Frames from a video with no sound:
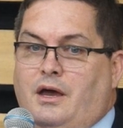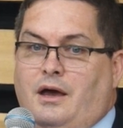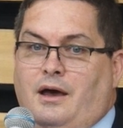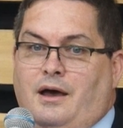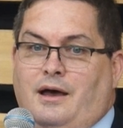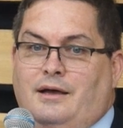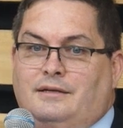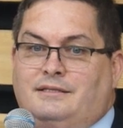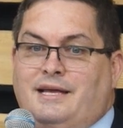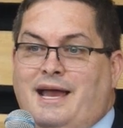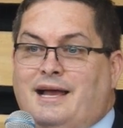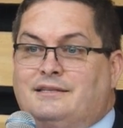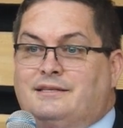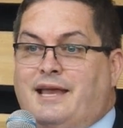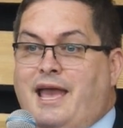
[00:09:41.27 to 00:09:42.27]

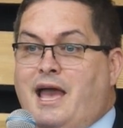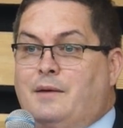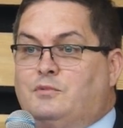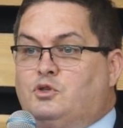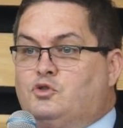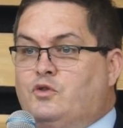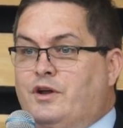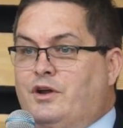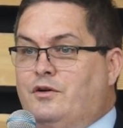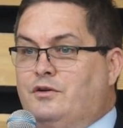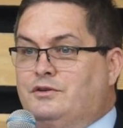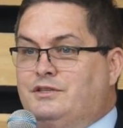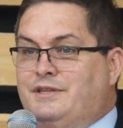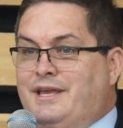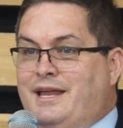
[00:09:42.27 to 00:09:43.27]
tax cap
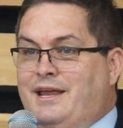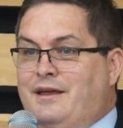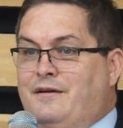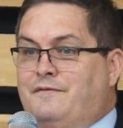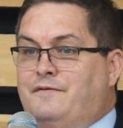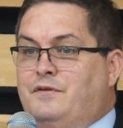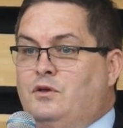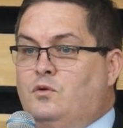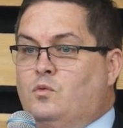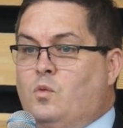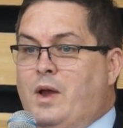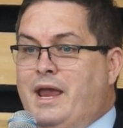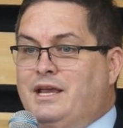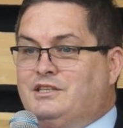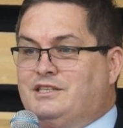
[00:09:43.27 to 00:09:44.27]
triggers that if you
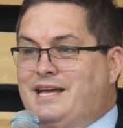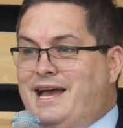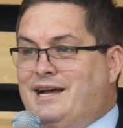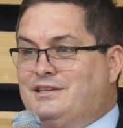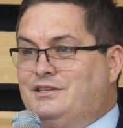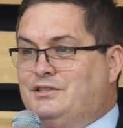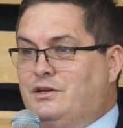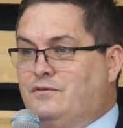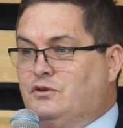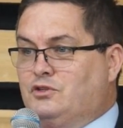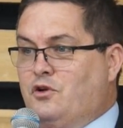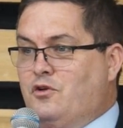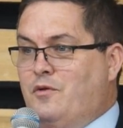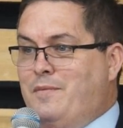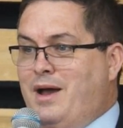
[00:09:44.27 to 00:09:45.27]
raise taxes over a
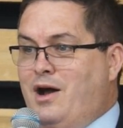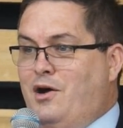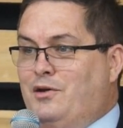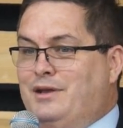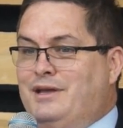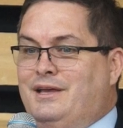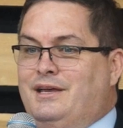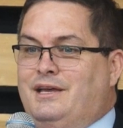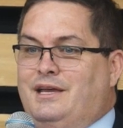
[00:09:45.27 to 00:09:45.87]
certain amount,